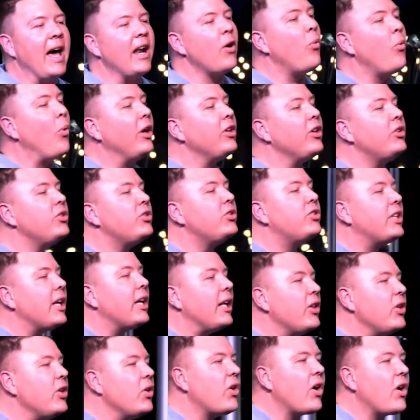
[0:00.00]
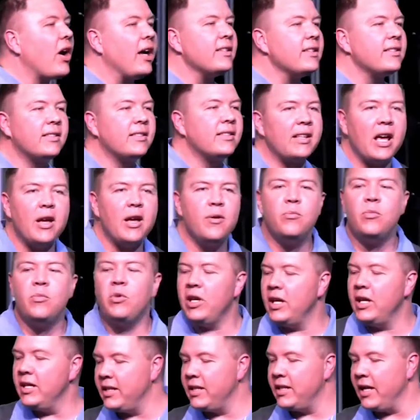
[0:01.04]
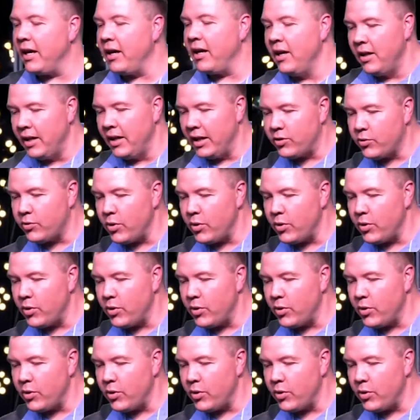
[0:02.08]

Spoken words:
And I want to tell you guys the same is here.